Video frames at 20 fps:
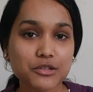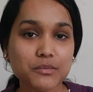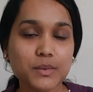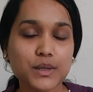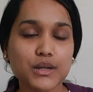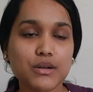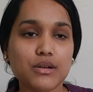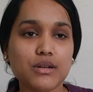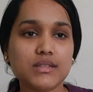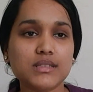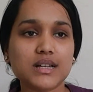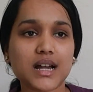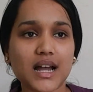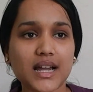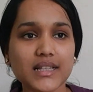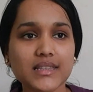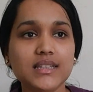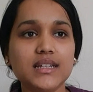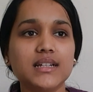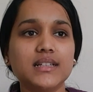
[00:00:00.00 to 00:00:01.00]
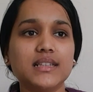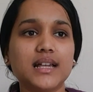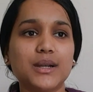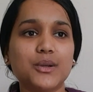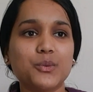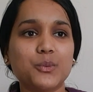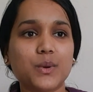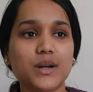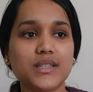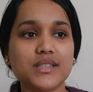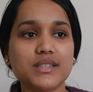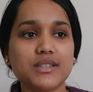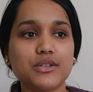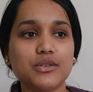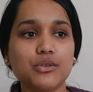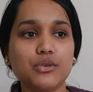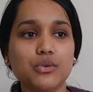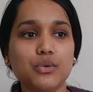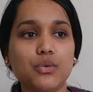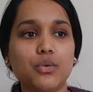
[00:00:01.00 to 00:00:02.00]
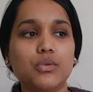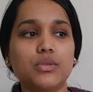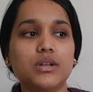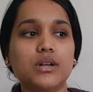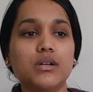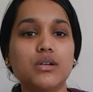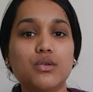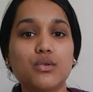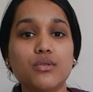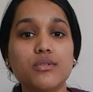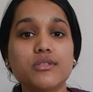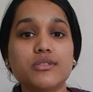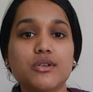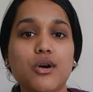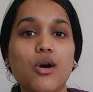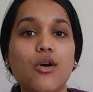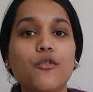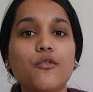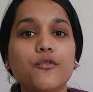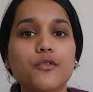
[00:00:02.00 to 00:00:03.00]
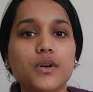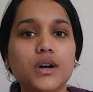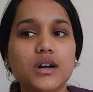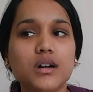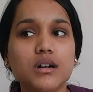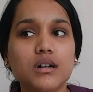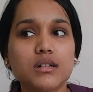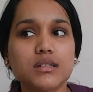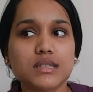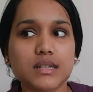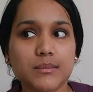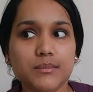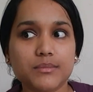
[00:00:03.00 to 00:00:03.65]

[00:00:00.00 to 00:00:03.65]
because I think that once you know the course of course